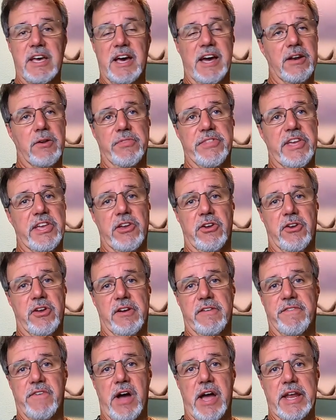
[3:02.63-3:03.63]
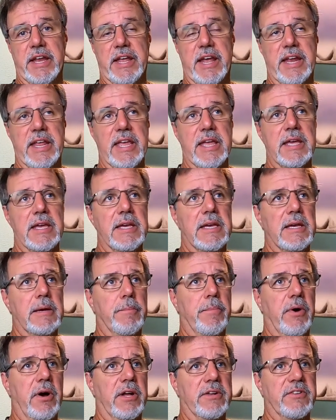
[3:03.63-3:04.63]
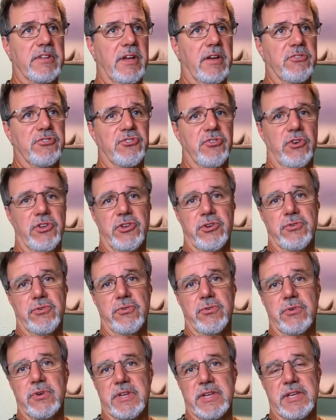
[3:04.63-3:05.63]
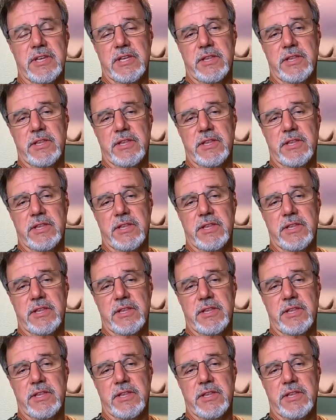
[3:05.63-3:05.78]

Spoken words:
I don't think you're going to find any, but I'll show you